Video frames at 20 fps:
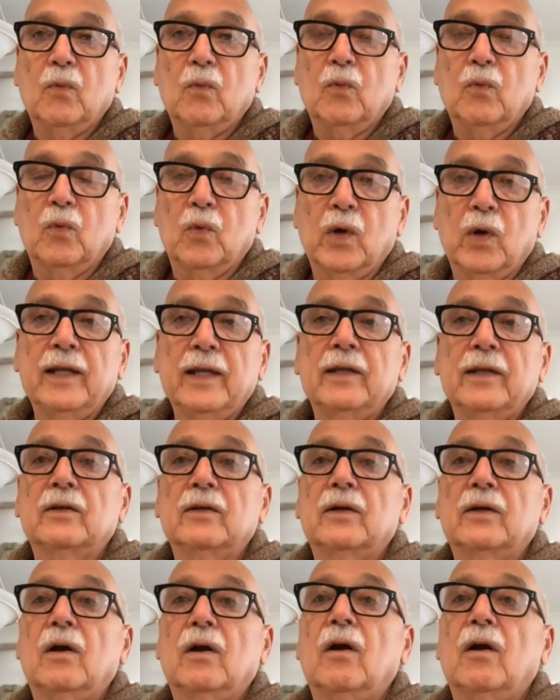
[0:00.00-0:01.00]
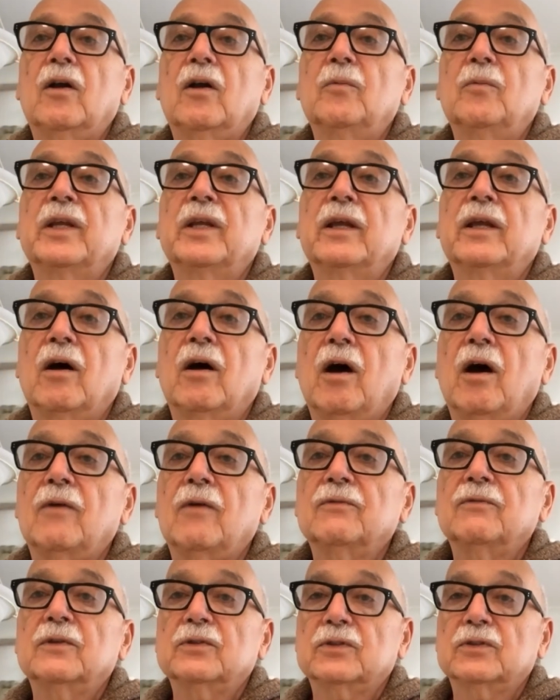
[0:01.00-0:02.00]
regular Army
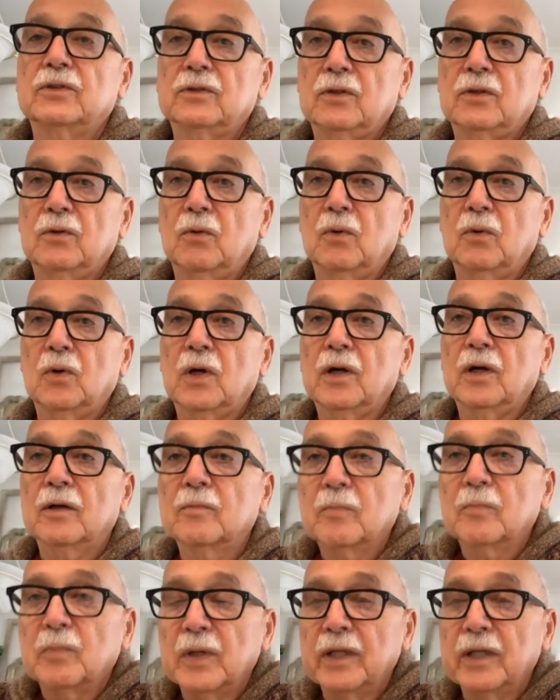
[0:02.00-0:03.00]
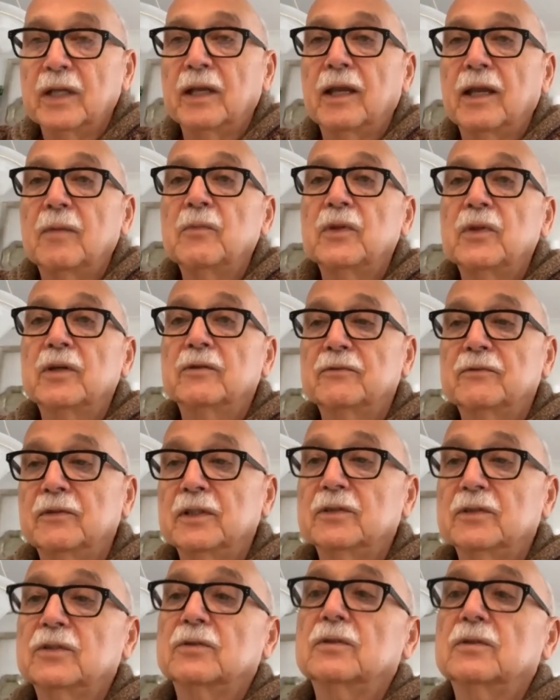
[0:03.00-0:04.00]
officer corps became the
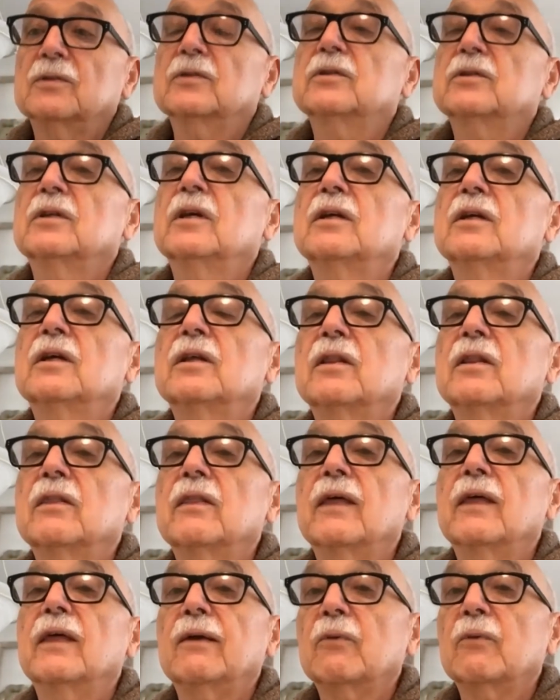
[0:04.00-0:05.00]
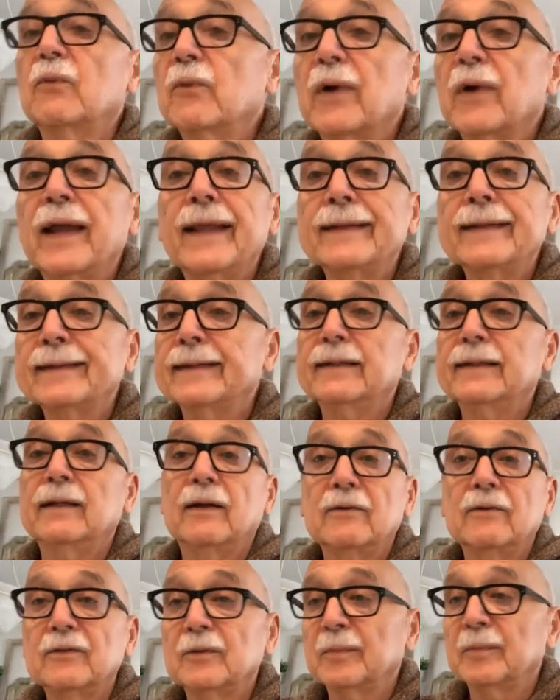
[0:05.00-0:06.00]
officials that ran the
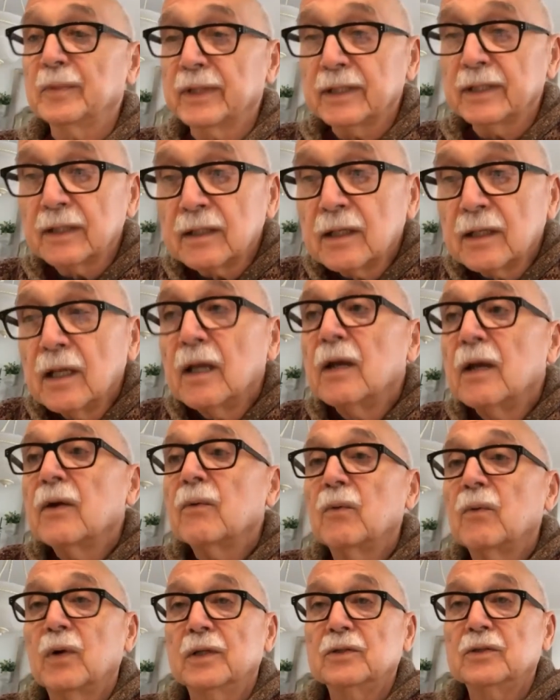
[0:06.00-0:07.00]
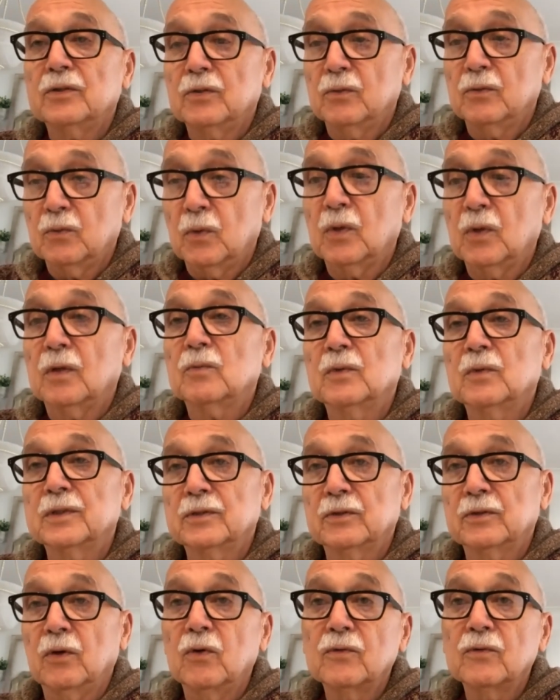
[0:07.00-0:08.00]
government once the war
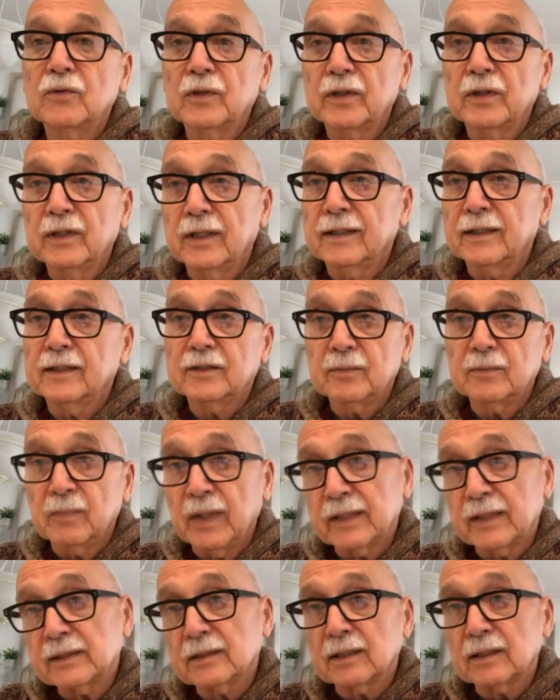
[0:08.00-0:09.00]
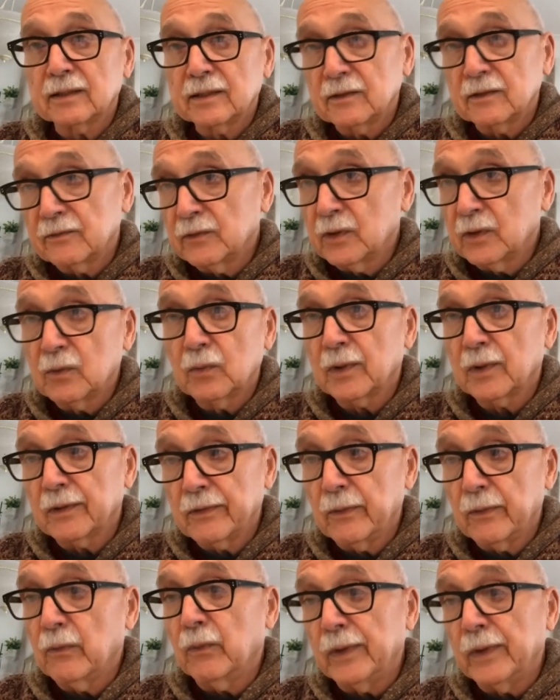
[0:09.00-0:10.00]
was over, and especially if you were
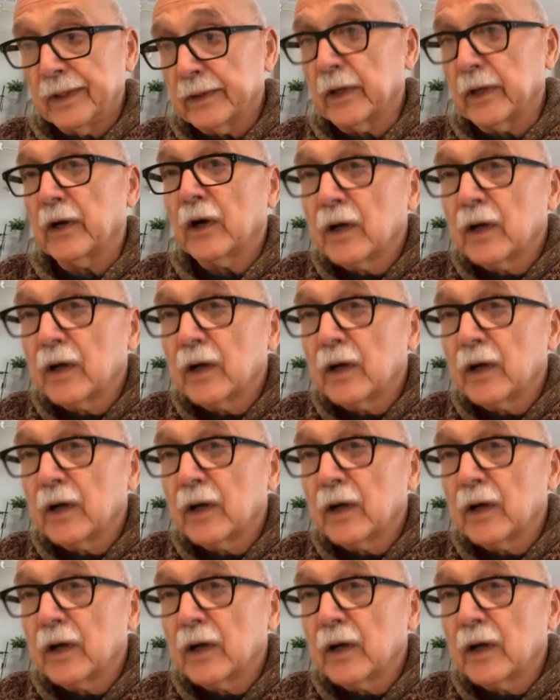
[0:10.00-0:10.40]
the winner.